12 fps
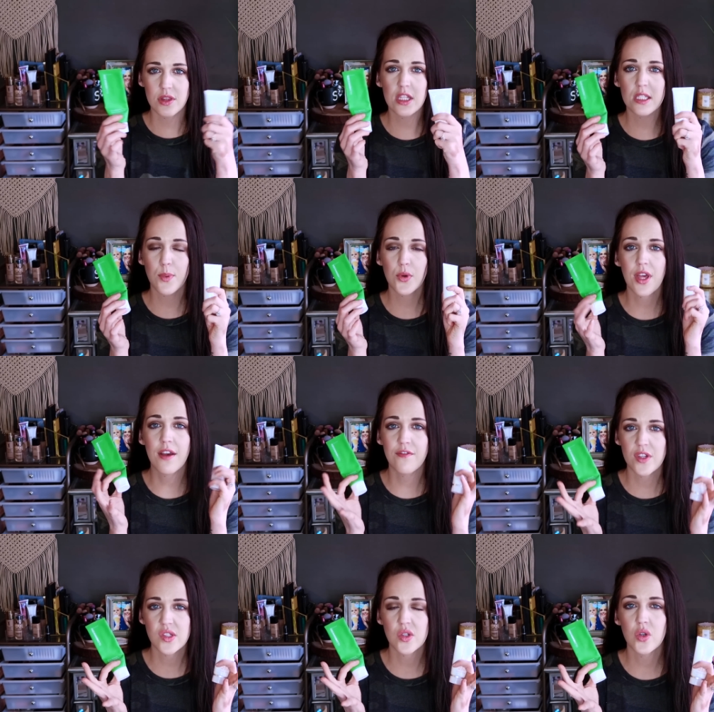these both have
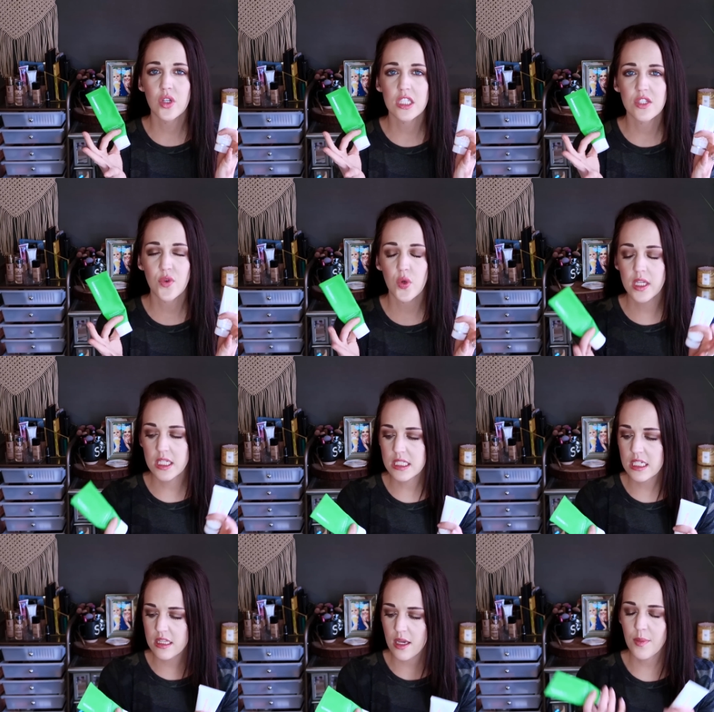physical
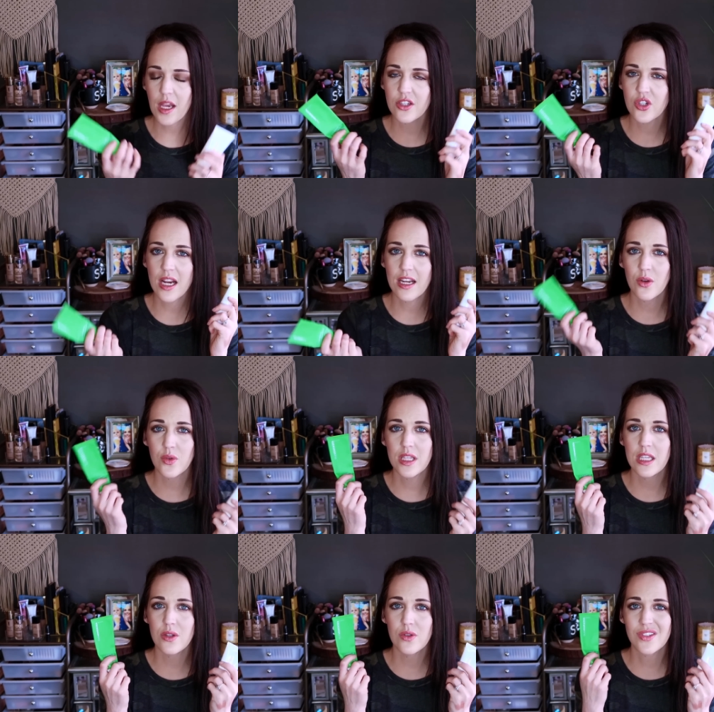exfoliant in them I try and
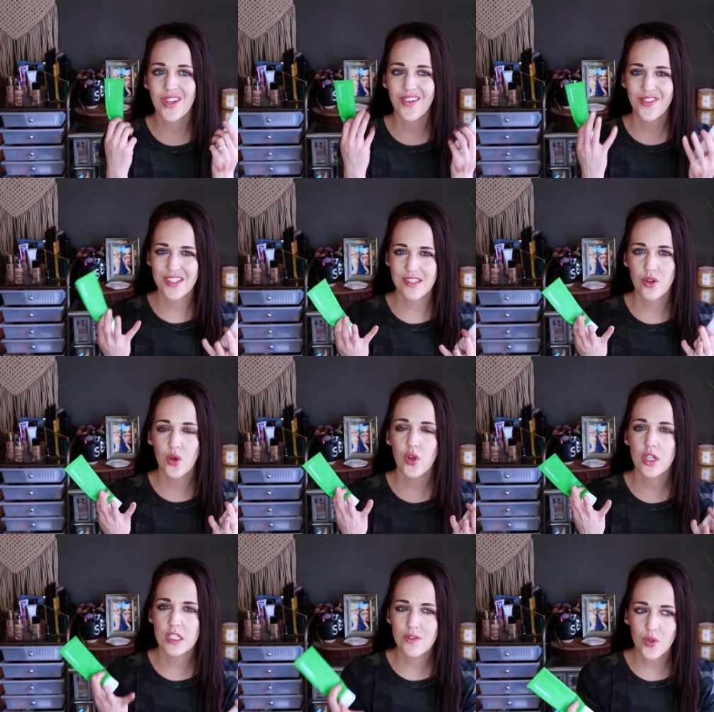only use a physical
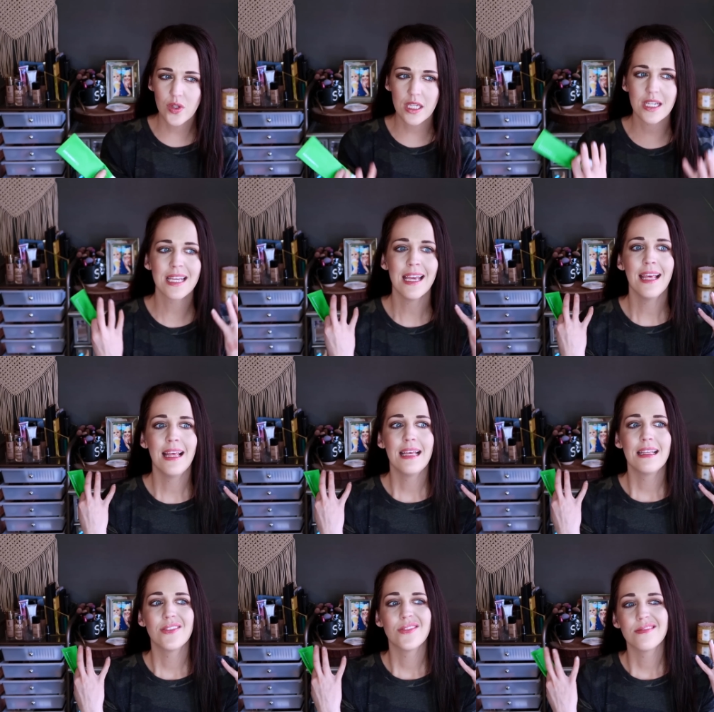exfoliant
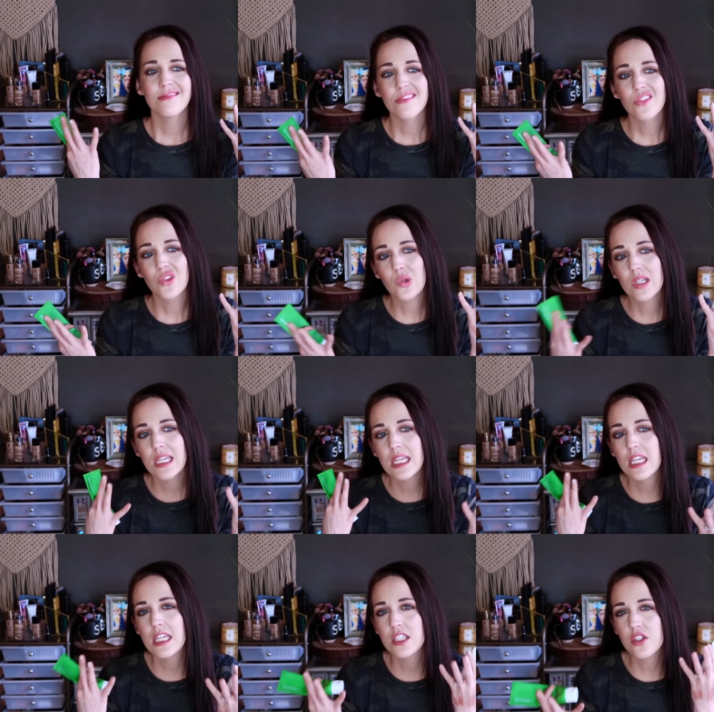
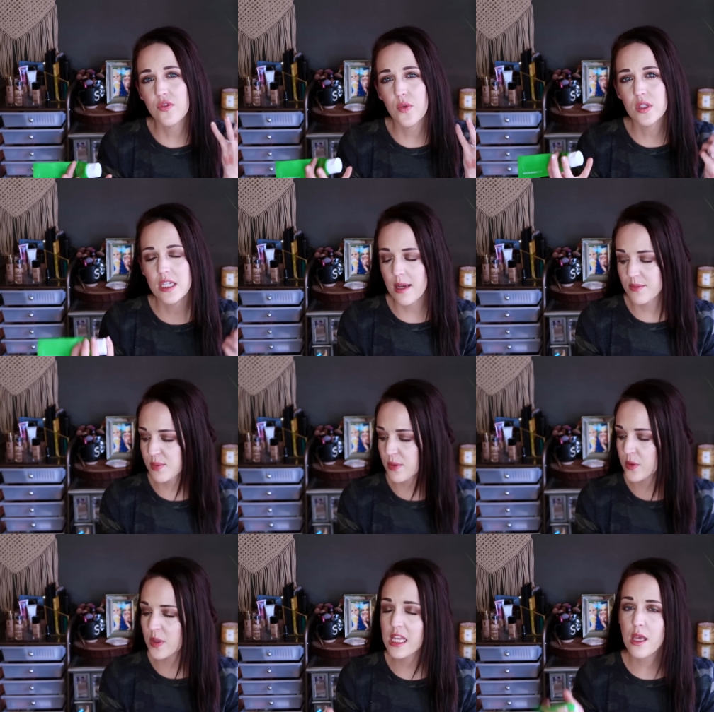three to four times
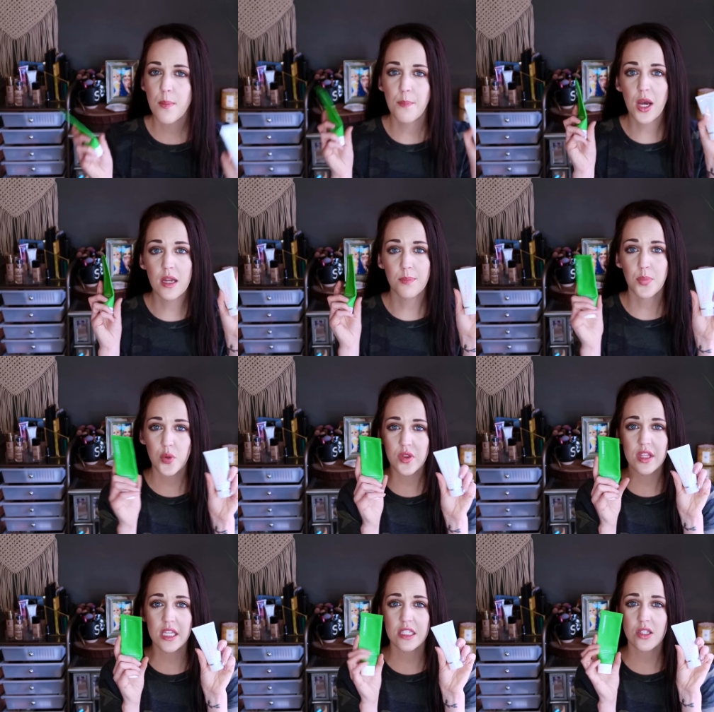per week but both
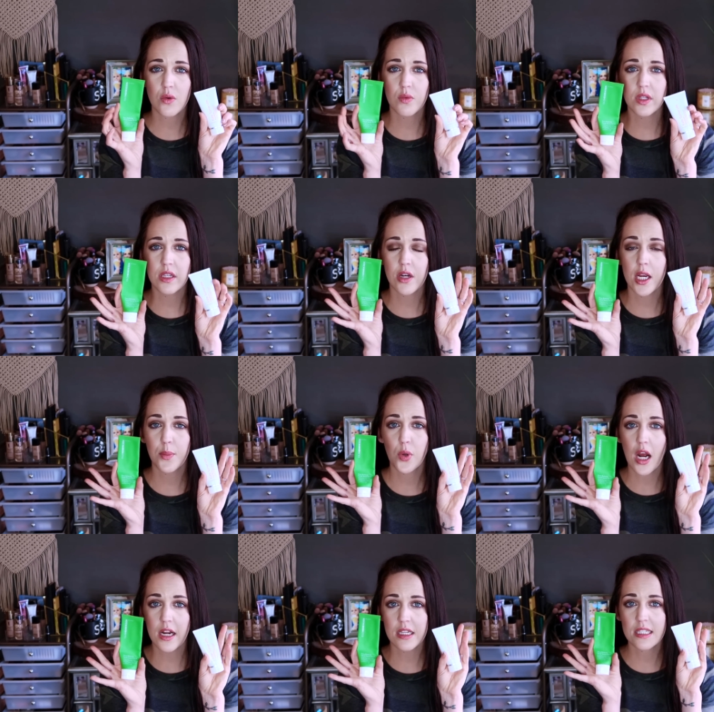of these are really great
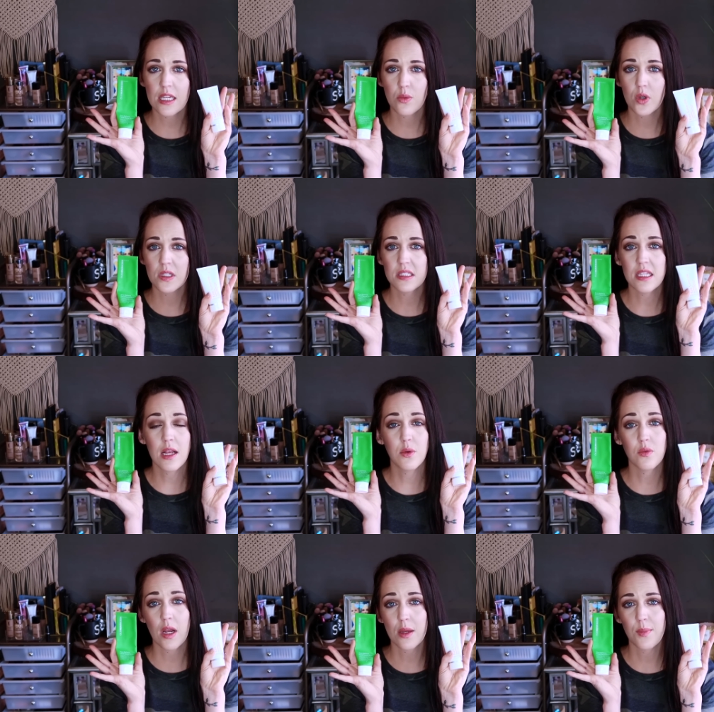products and ones that I
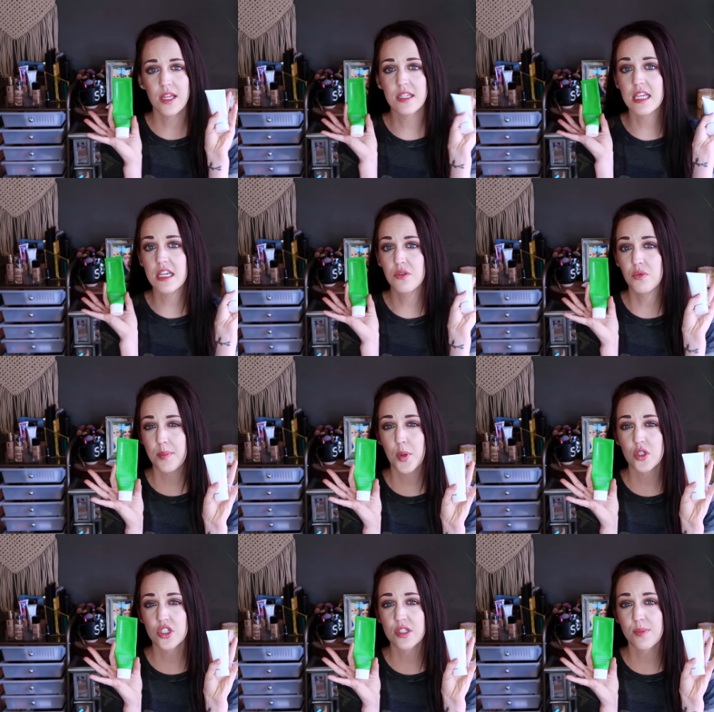would recommend and
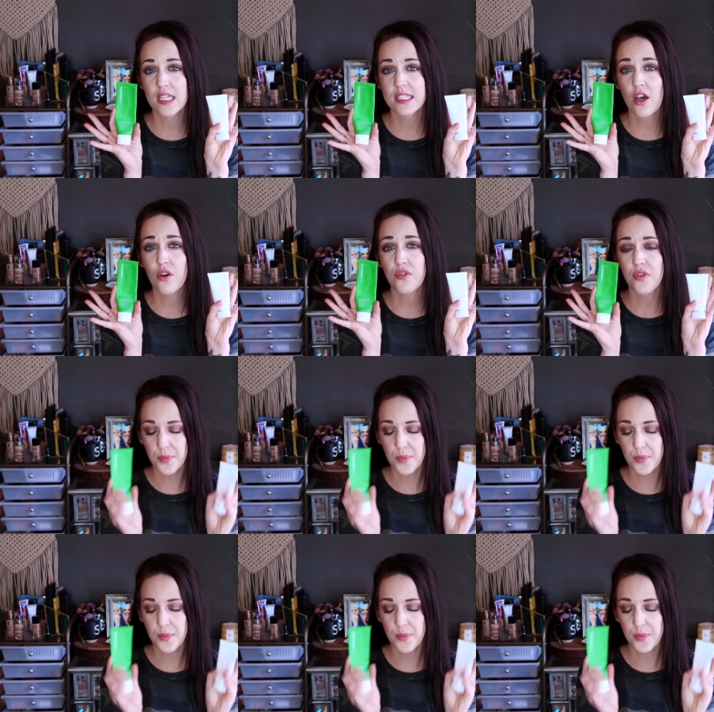repurchase myself